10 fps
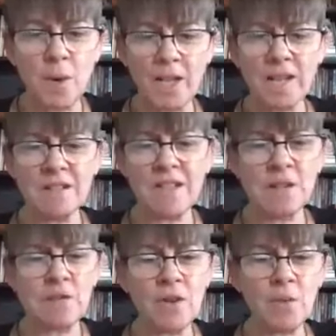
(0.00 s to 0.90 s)
Why can't I
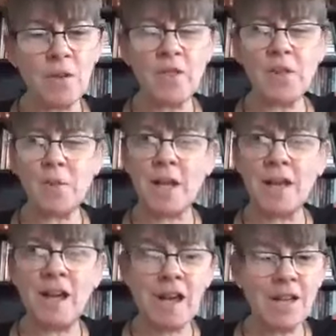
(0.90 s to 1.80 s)
run with them,
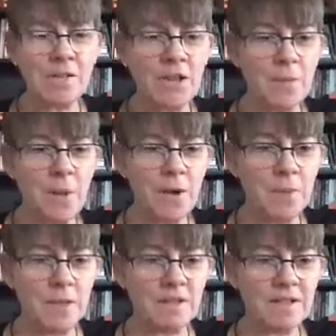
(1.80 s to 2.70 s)
alive in the
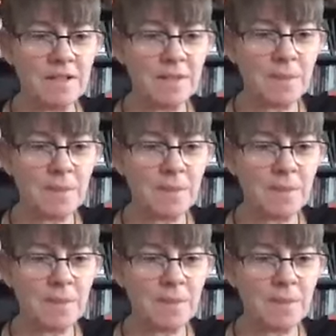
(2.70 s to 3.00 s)
moment?